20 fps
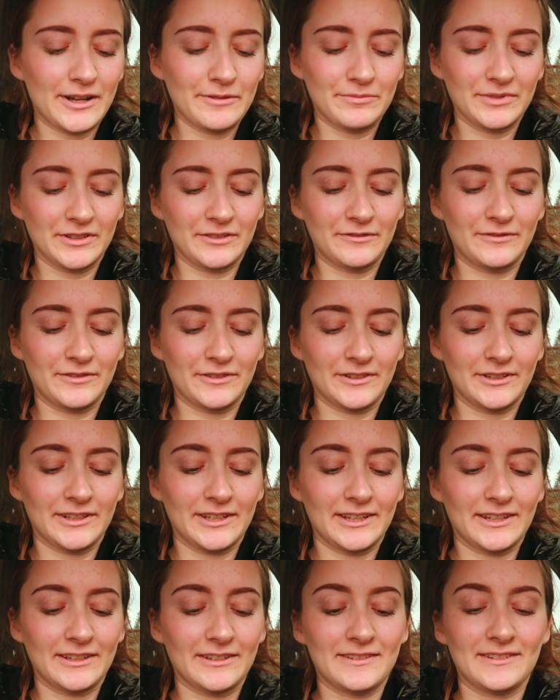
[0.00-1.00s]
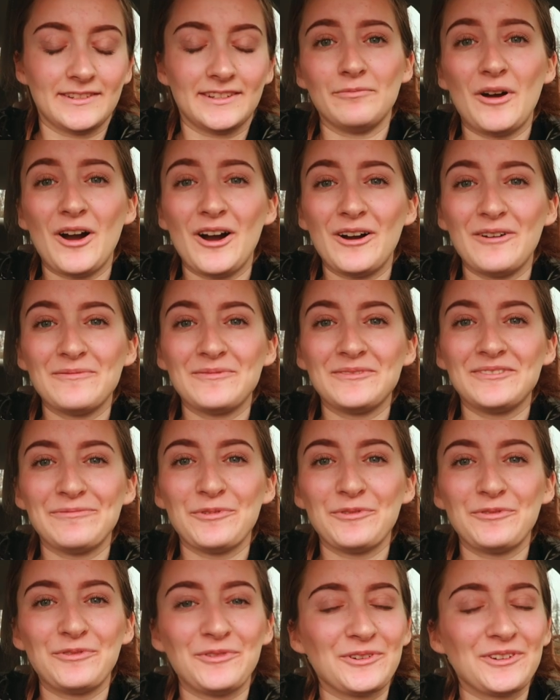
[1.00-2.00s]
at Bigfoot, and Mom,
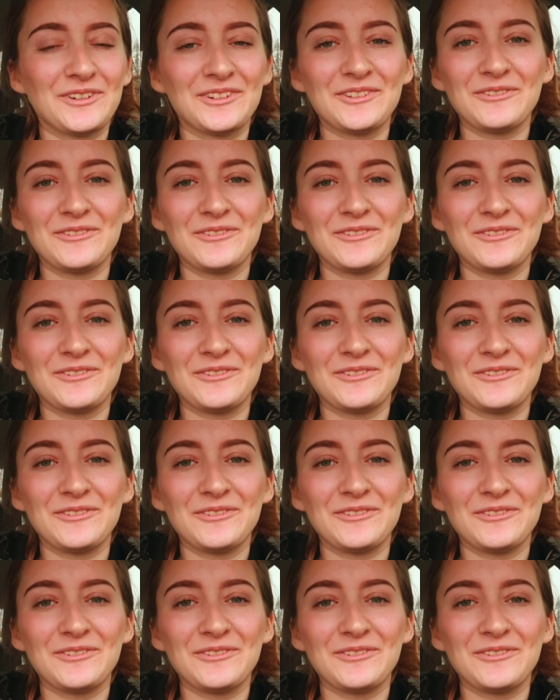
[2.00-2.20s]
before